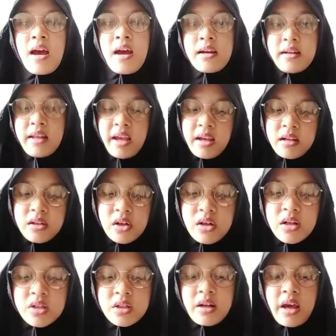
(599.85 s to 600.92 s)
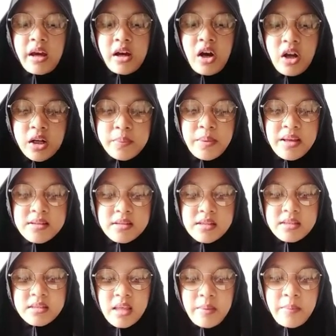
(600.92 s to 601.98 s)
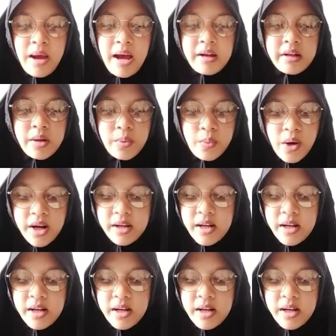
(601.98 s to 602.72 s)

the Indonesian economic system underwent